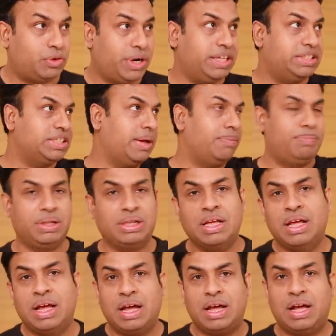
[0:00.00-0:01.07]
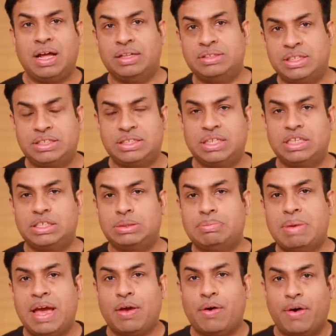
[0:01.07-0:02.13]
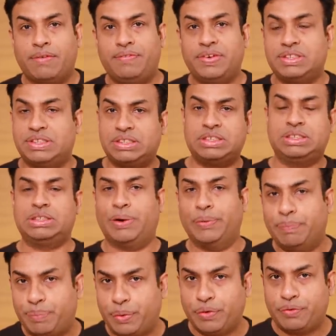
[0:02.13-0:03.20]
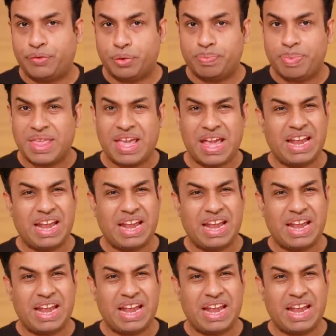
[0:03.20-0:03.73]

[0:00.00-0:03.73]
For example, uh, this is my office, this is soundproof room,